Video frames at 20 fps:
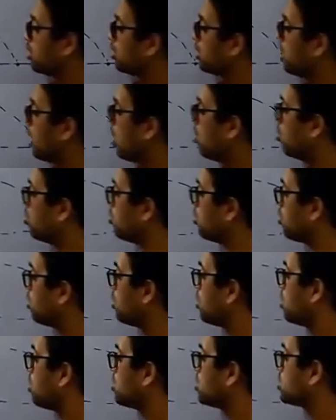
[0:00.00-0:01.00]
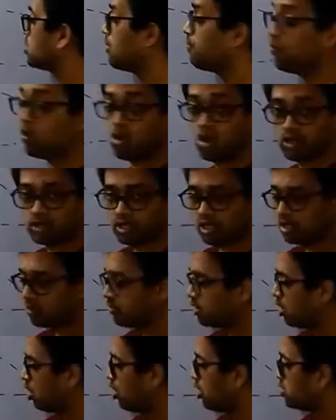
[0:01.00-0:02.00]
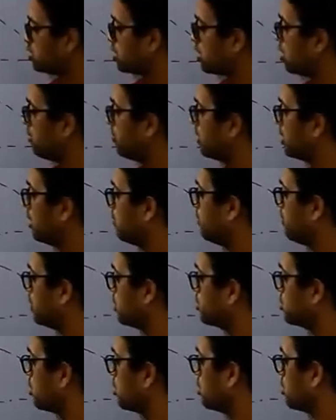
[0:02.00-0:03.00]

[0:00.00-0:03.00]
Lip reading: Now some more terminology coming in picture.